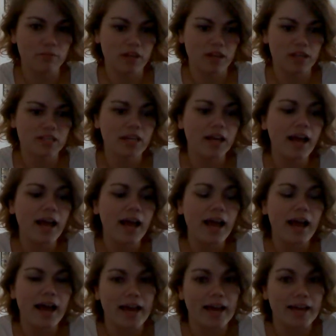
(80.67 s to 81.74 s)
then,
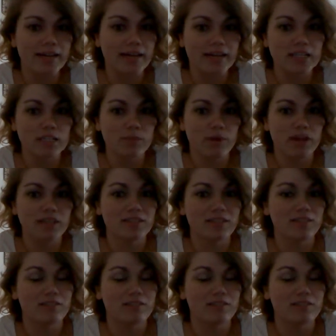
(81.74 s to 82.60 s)
and I spent,